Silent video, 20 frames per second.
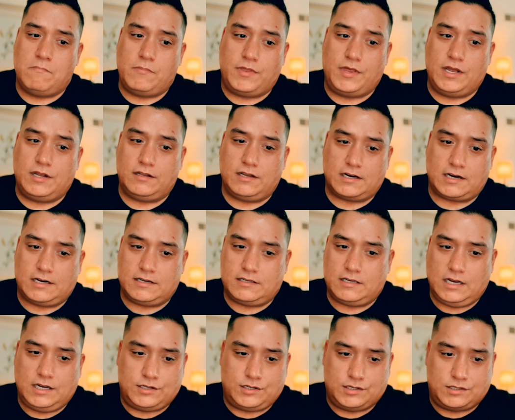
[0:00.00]
then like I
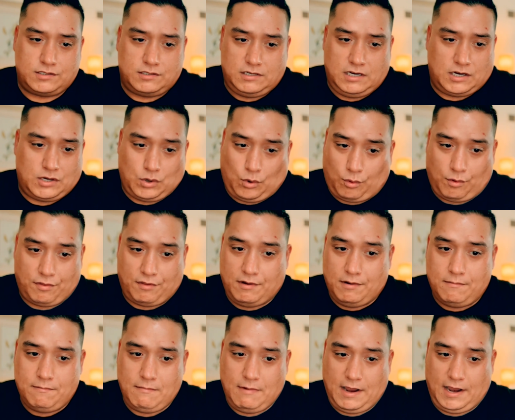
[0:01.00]
said, just ignore
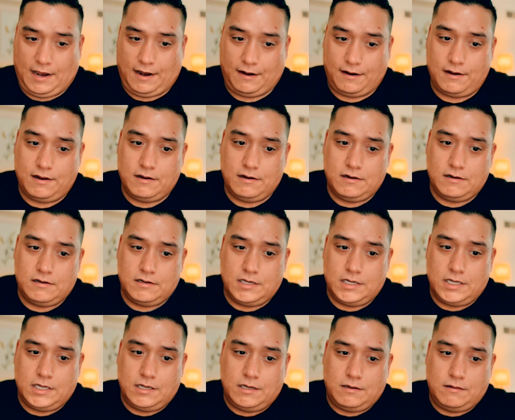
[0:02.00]
them and
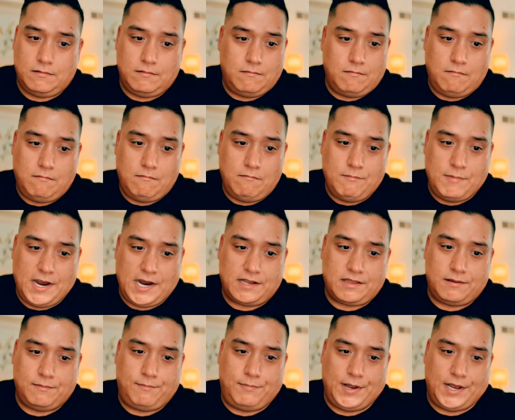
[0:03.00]
make
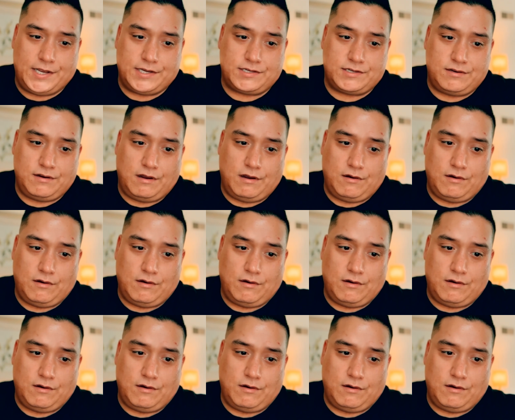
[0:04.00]
the best